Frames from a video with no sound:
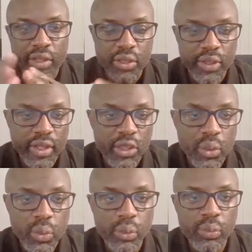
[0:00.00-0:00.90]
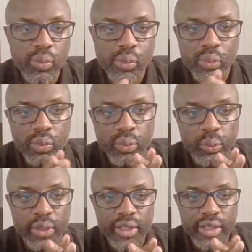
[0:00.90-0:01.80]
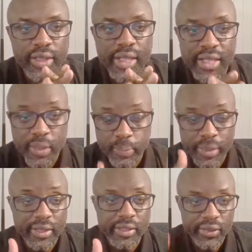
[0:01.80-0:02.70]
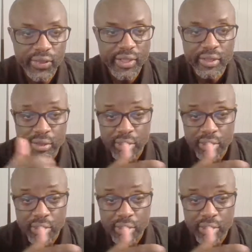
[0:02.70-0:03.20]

So day two, we expect that